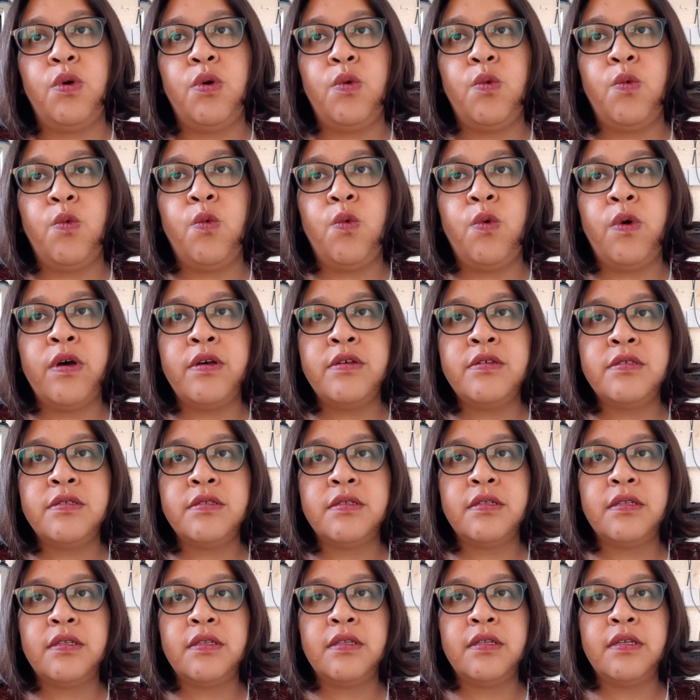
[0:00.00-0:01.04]
Was
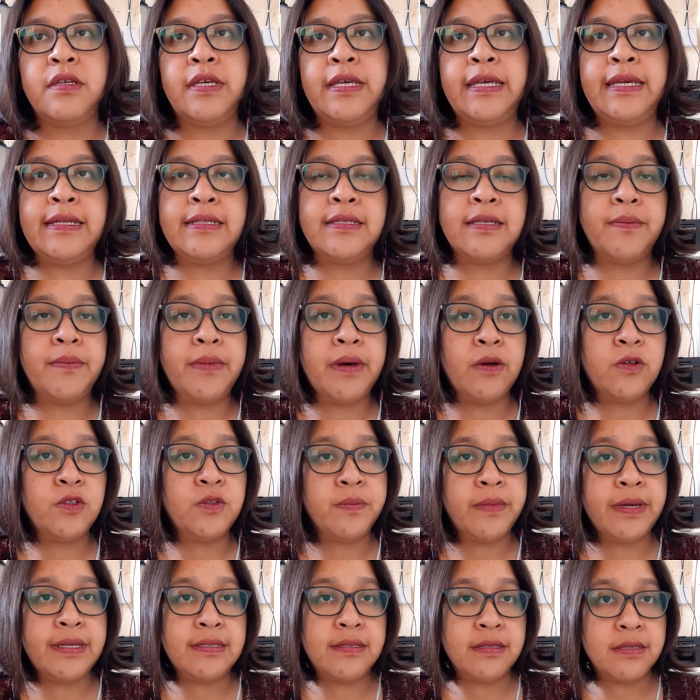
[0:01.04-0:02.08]
it about
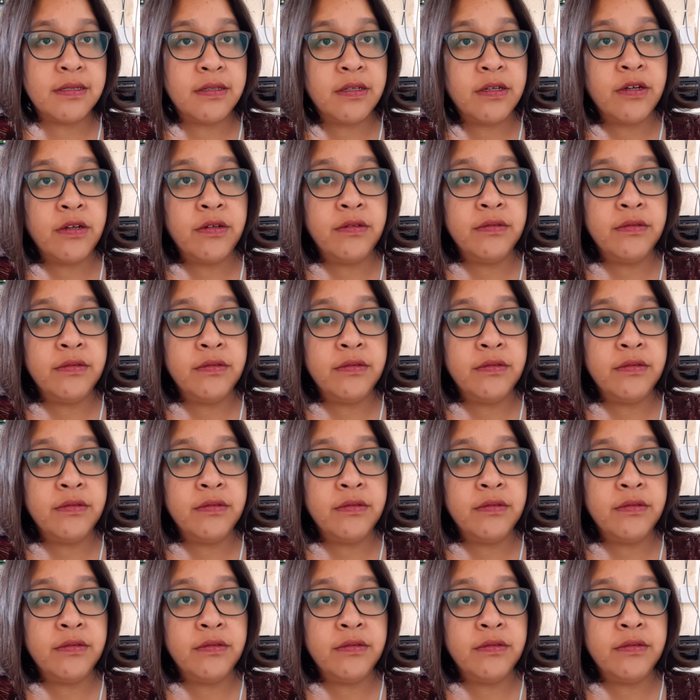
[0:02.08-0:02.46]
my sister?